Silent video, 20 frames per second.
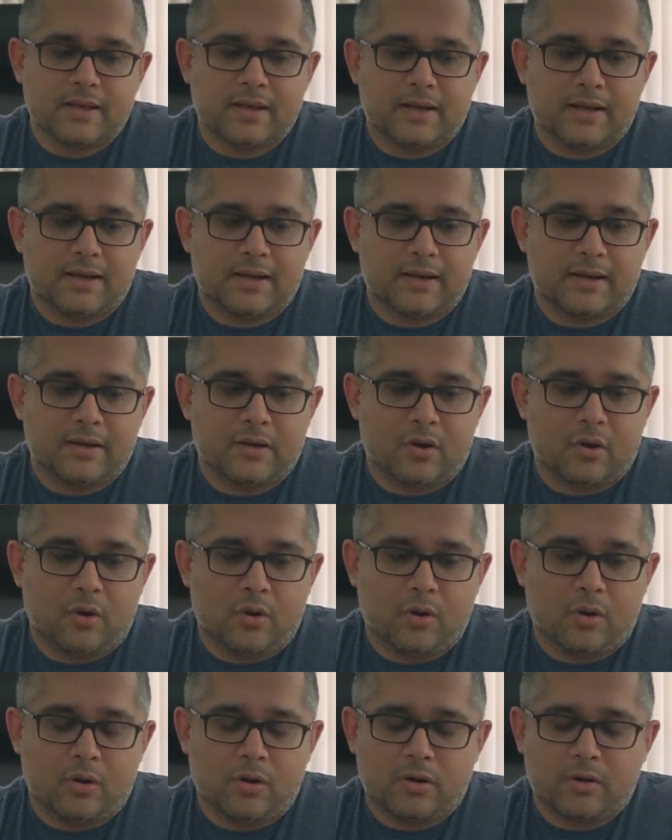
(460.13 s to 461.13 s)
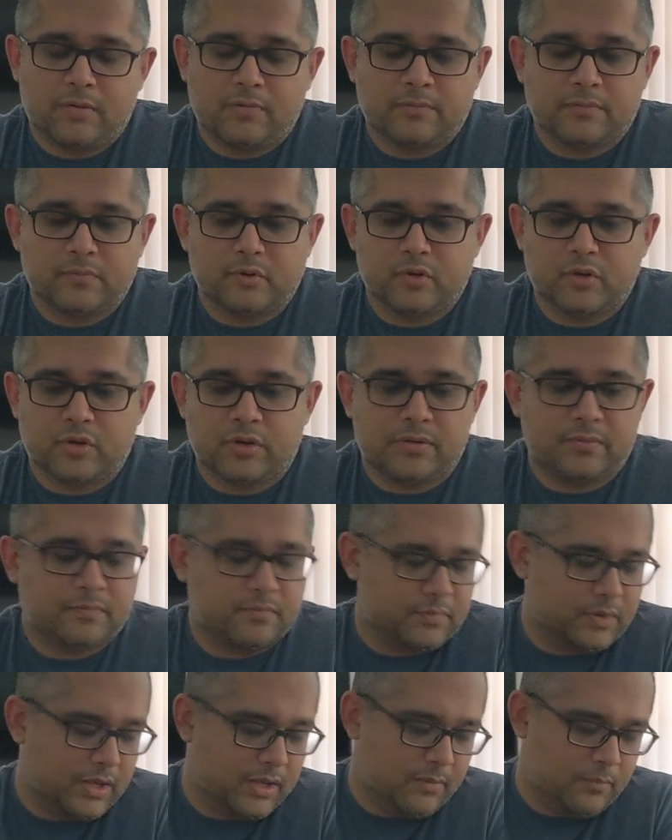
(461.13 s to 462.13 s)
or
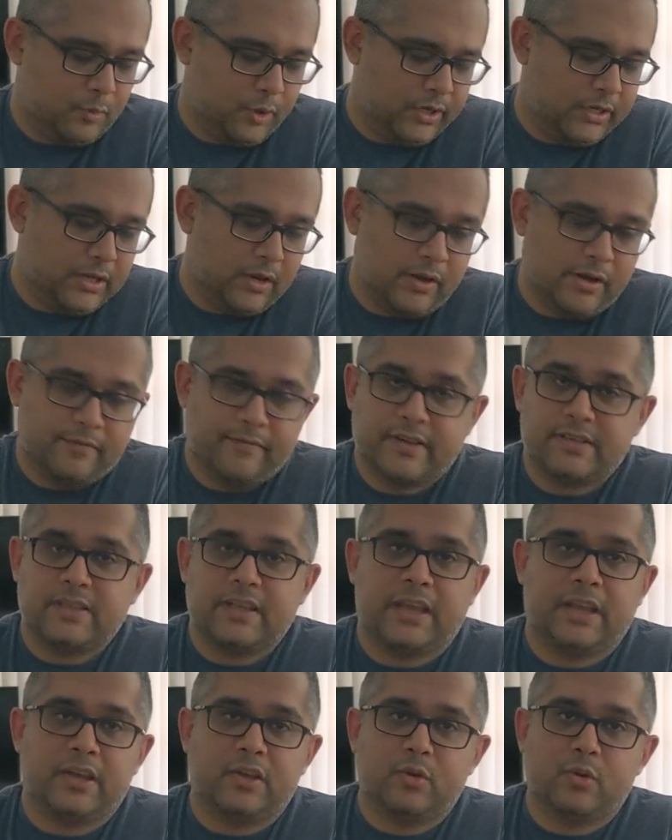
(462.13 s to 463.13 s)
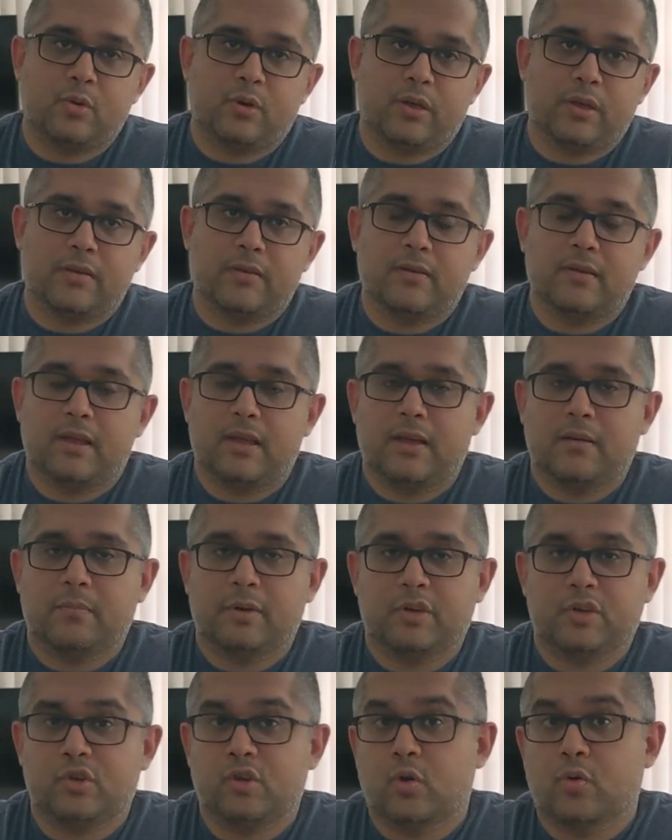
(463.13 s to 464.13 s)
you're putting down investigate a token,
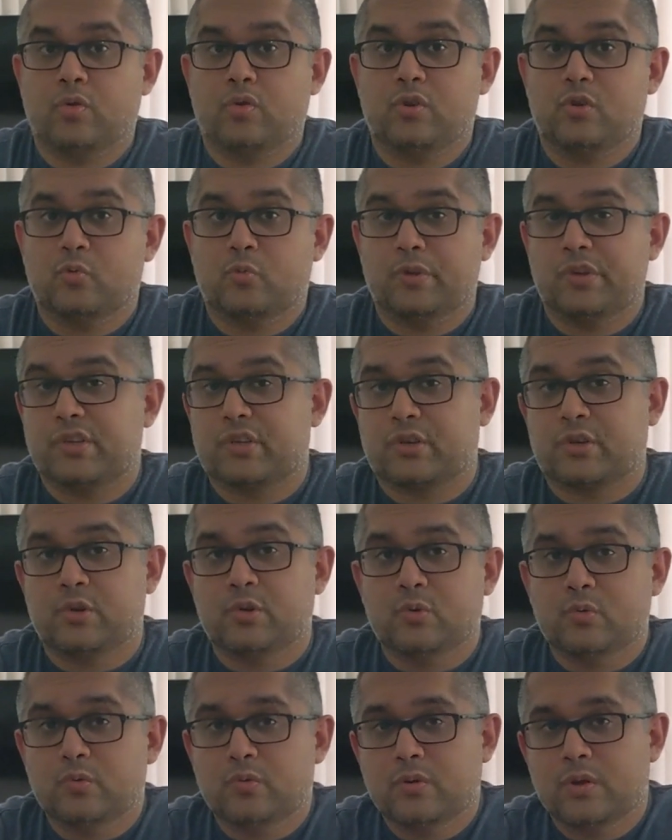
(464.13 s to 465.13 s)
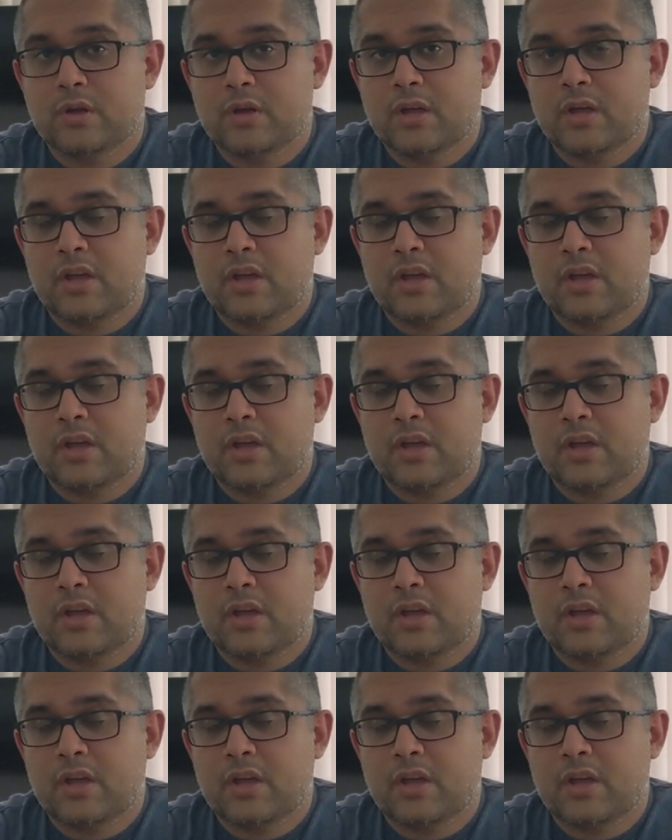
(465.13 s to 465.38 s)
but you don't know which clue